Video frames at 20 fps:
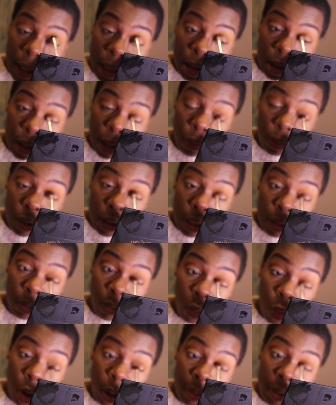Internet was in
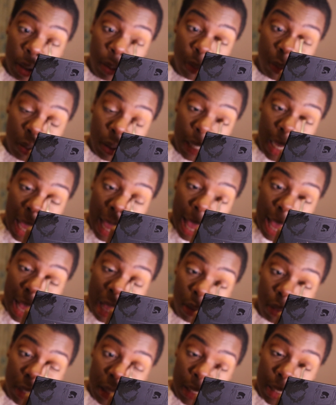more people's
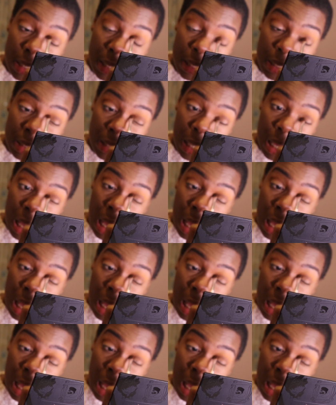houses.